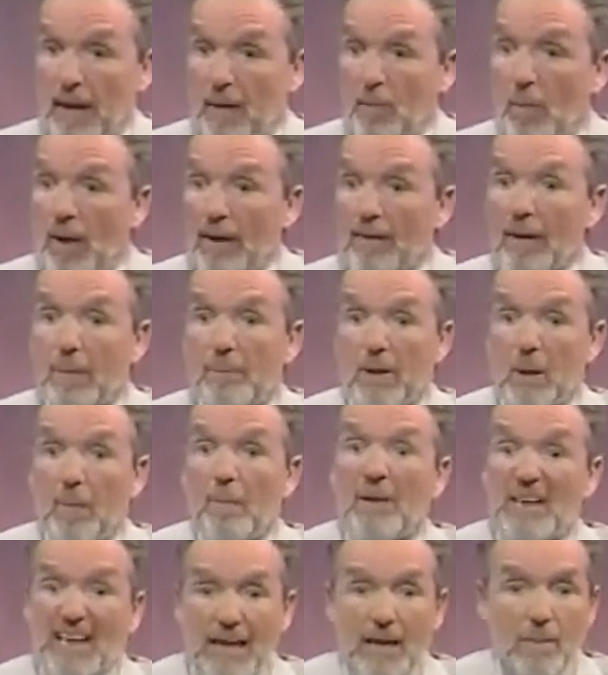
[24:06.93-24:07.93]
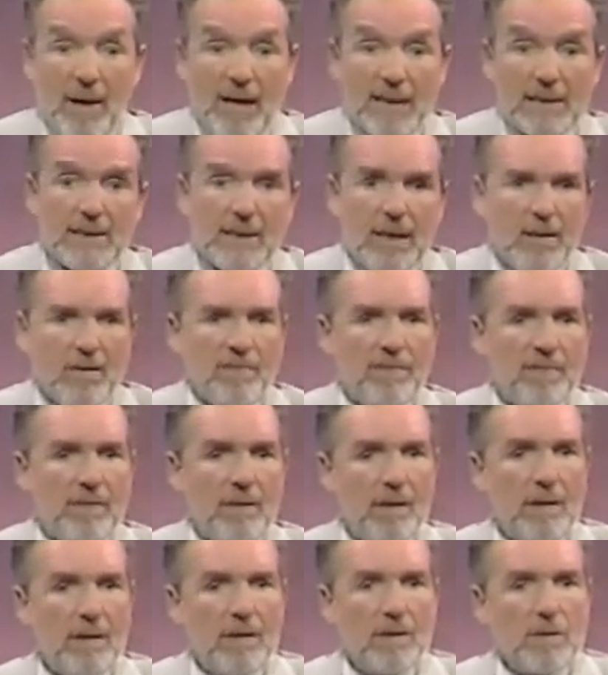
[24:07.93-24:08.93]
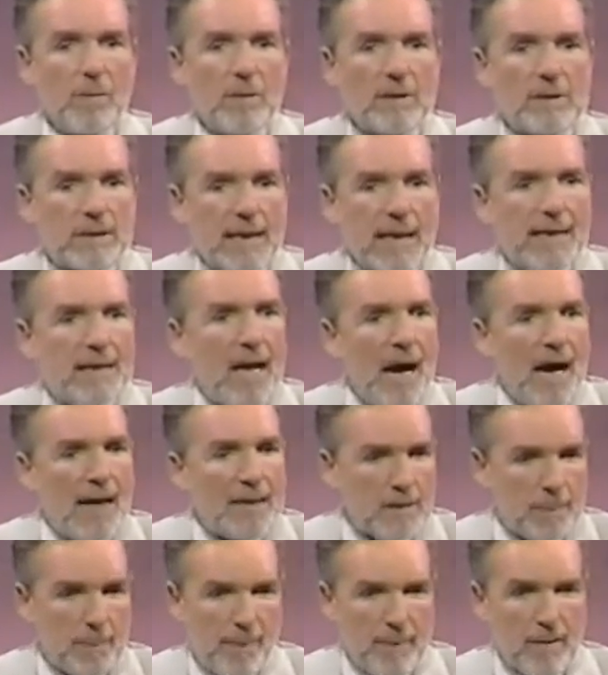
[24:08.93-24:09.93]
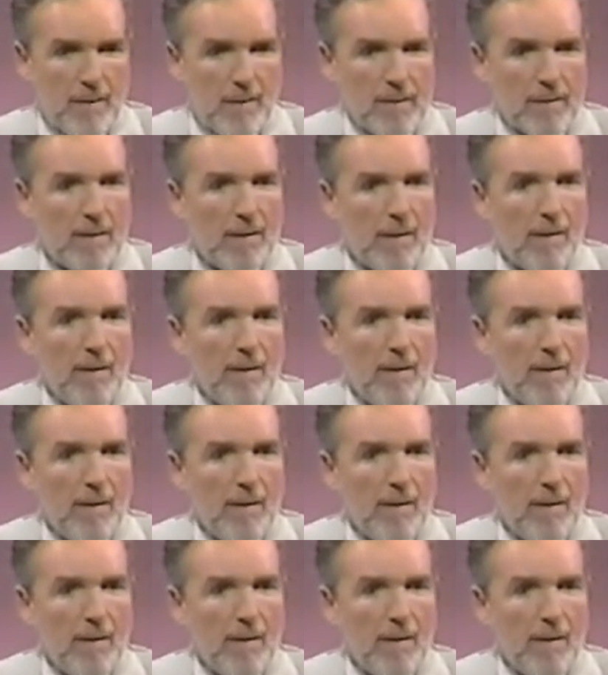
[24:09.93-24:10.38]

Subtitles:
I wound up committing myself to a state hospital.